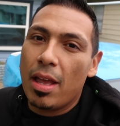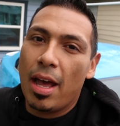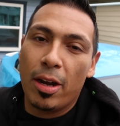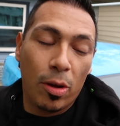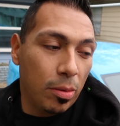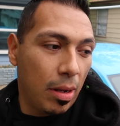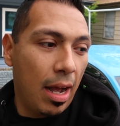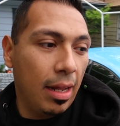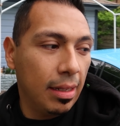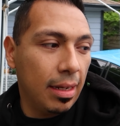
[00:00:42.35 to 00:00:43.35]
I don't know.
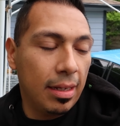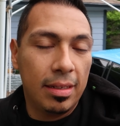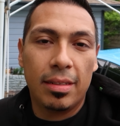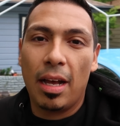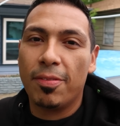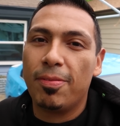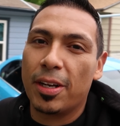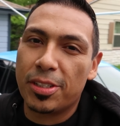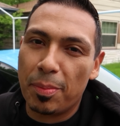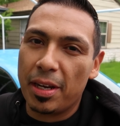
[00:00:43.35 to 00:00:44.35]
I'll, uh, I'll
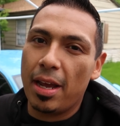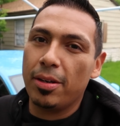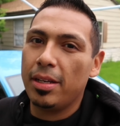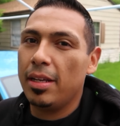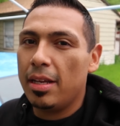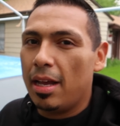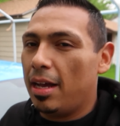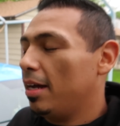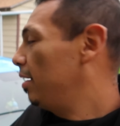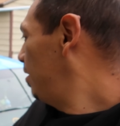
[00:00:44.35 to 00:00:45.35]
figure something out.
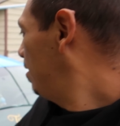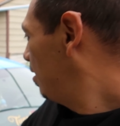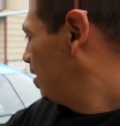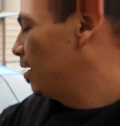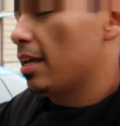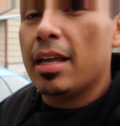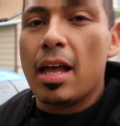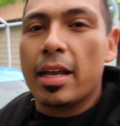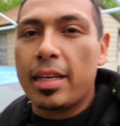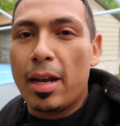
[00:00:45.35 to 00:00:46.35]
Uh,
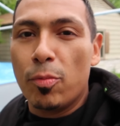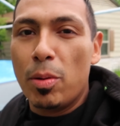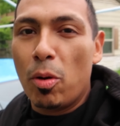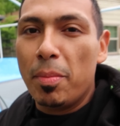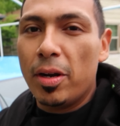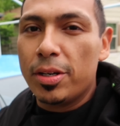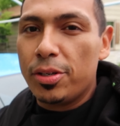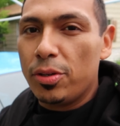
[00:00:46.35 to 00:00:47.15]
got one more mirror to